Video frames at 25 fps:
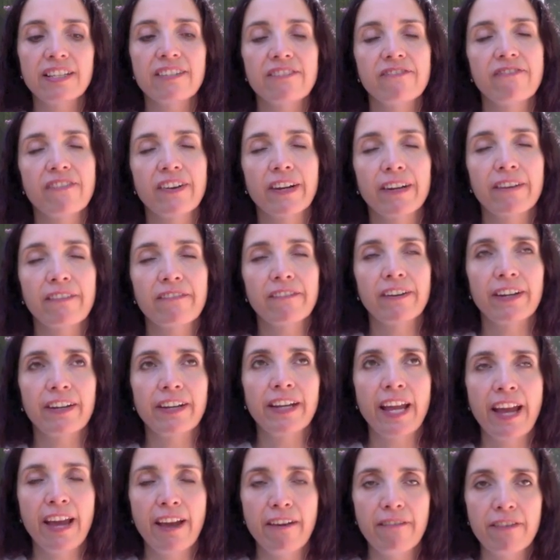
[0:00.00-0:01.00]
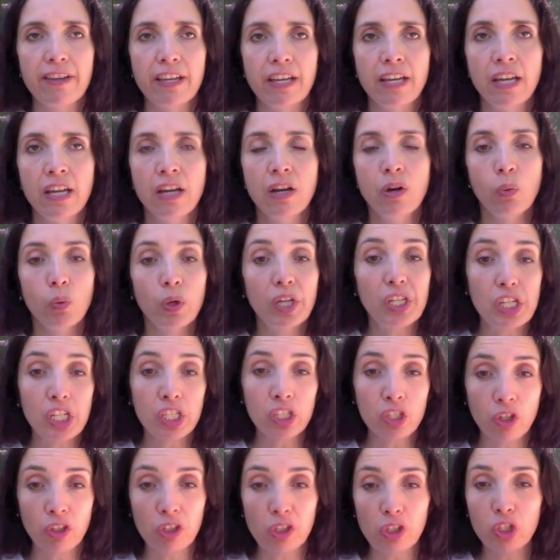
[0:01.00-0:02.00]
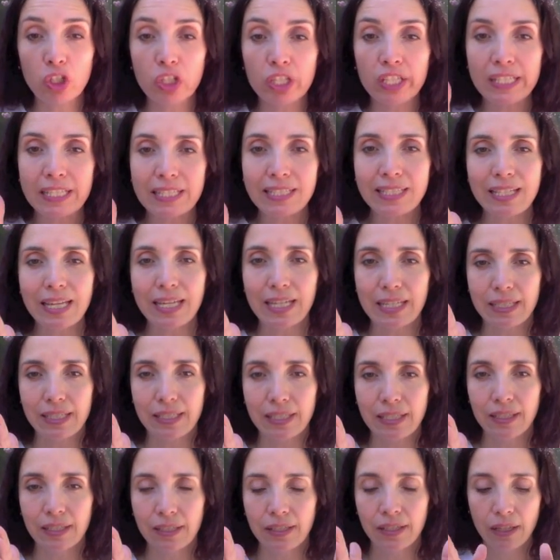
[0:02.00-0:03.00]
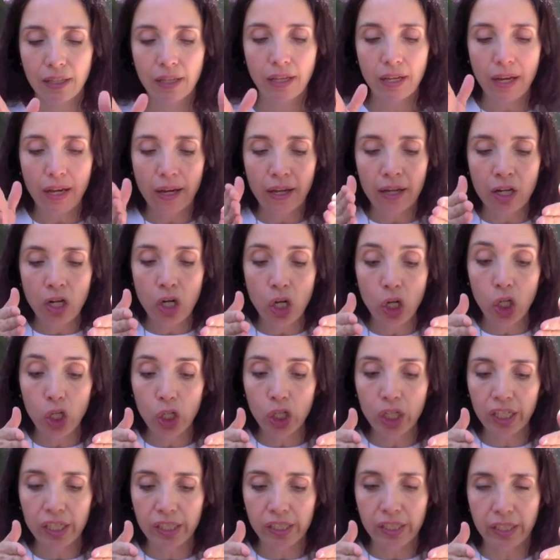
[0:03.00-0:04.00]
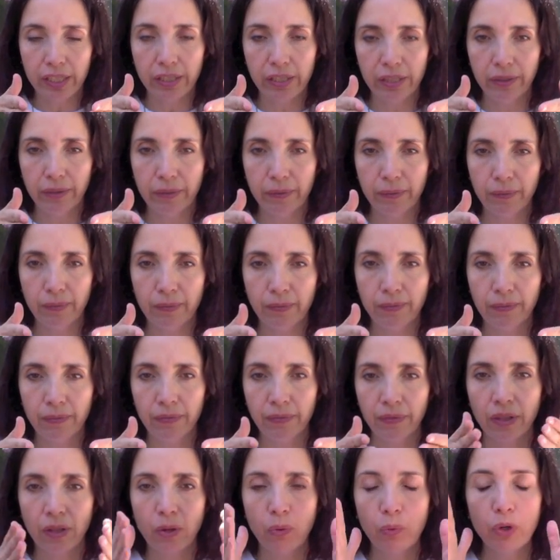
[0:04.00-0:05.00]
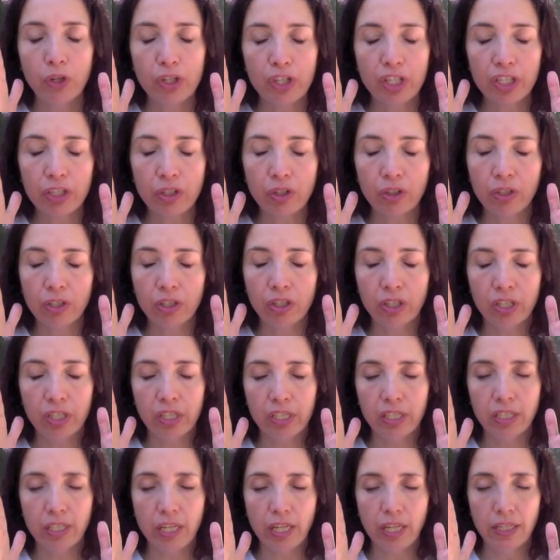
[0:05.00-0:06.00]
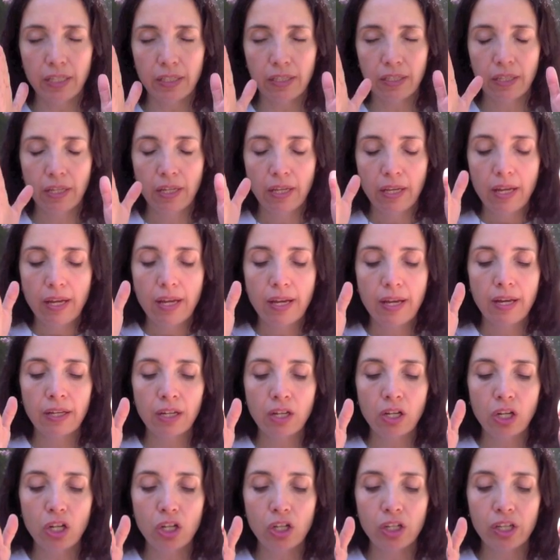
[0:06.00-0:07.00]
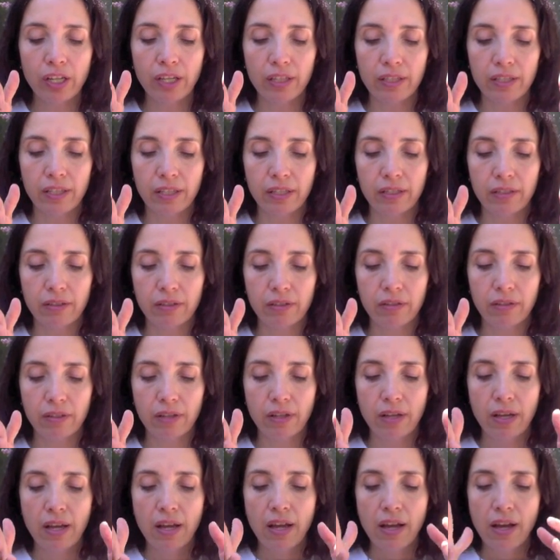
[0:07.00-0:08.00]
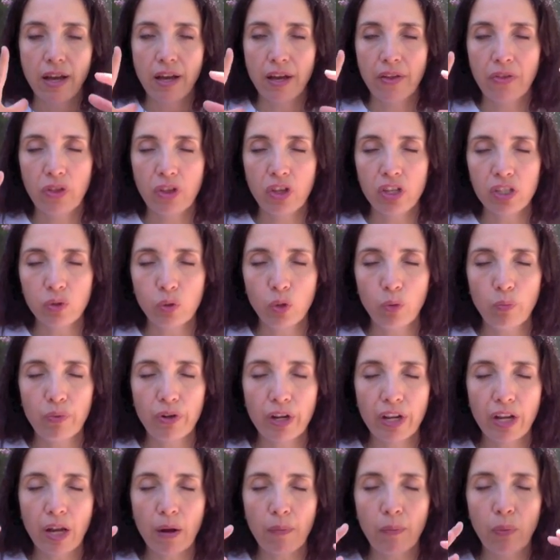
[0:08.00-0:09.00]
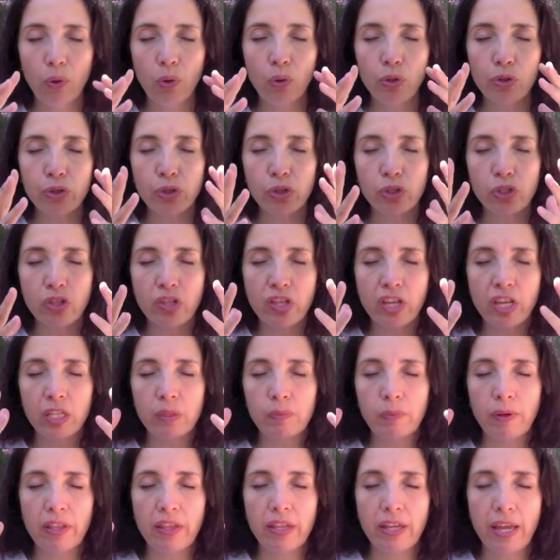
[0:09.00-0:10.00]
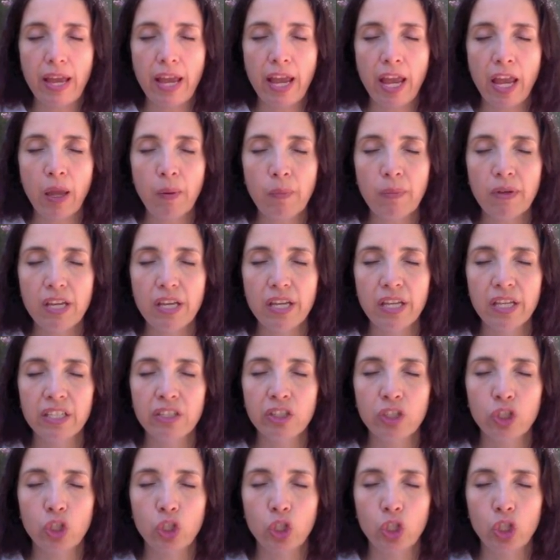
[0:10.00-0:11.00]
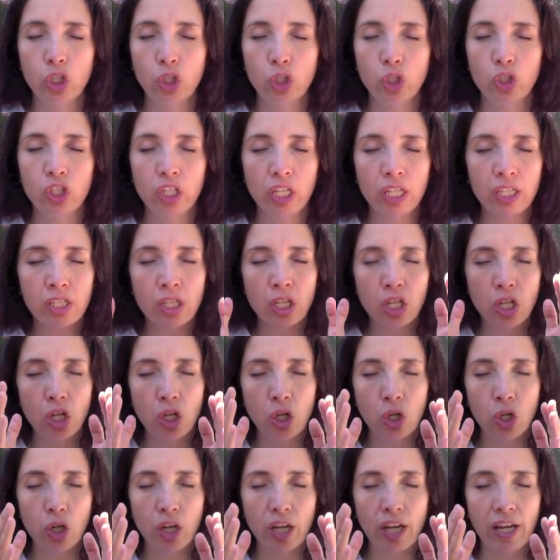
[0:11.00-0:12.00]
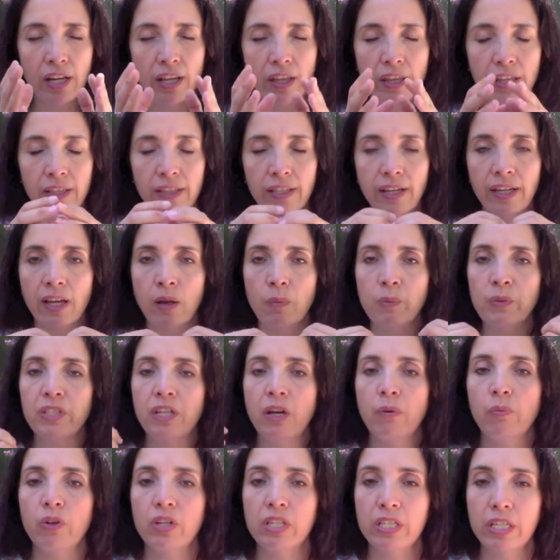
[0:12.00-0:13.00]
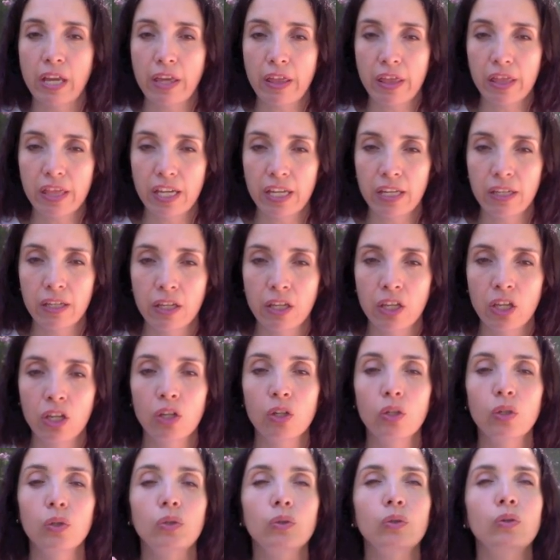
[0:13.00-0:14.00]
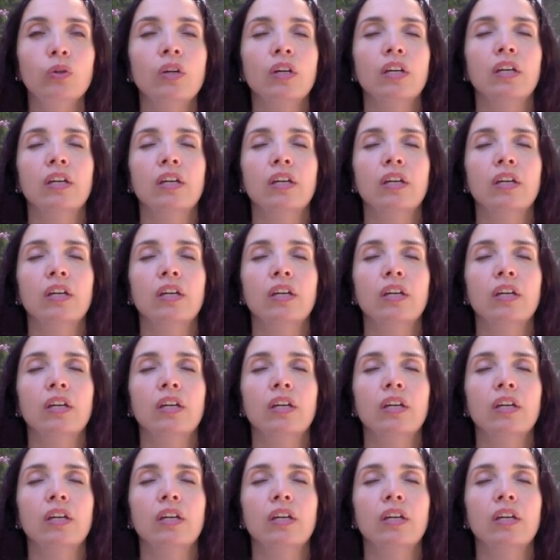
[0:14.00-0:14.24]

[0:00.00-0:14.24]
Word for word: it's very, very heavy. We're just going to sit and look at it. We're just going to sit and look at it. And this will bring up all sorts of things, but the aim is to just look. Anything that comes up, we say thank you,